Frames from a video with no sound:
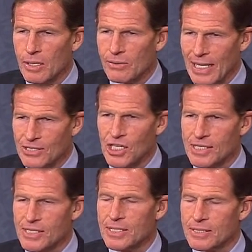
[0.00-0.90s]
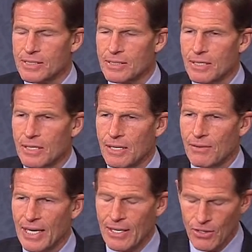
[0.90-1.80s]
that justice,
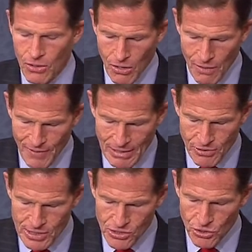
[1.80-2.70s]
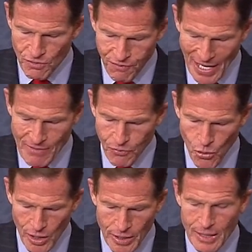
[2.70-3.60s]
than our veterans who fight
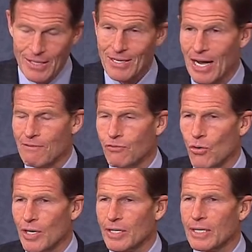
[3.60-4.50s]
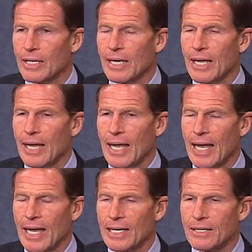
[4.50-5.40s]
for it, die for it,
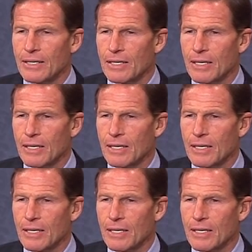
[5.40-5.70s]
and